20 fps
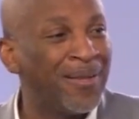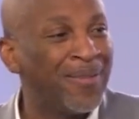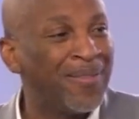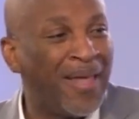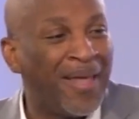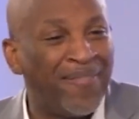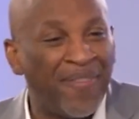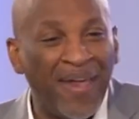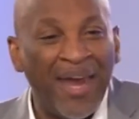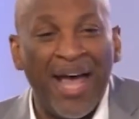
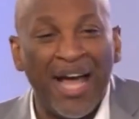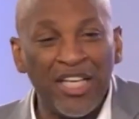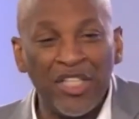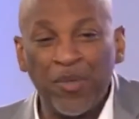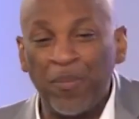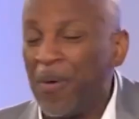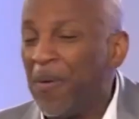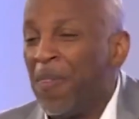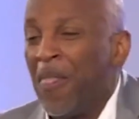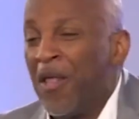There has
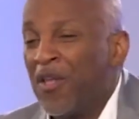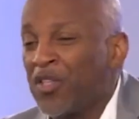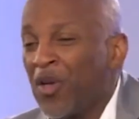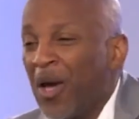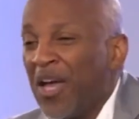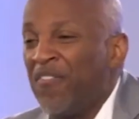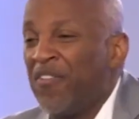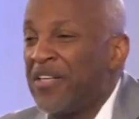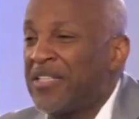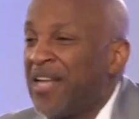to be. So
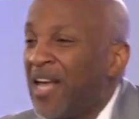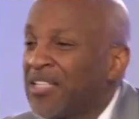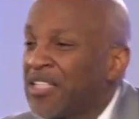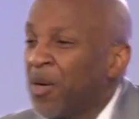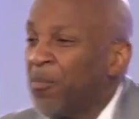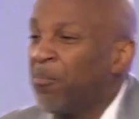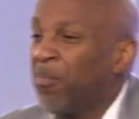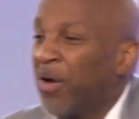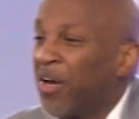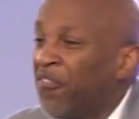if it
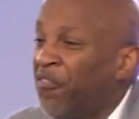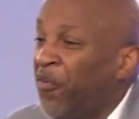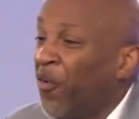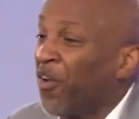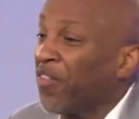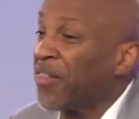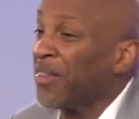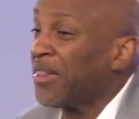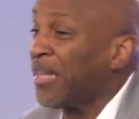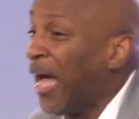doesn't bring
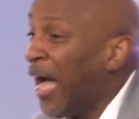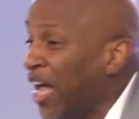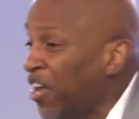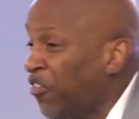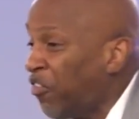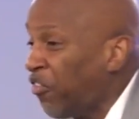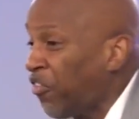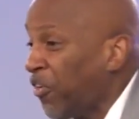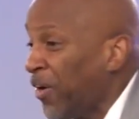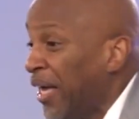forth
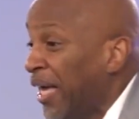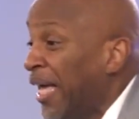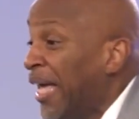life,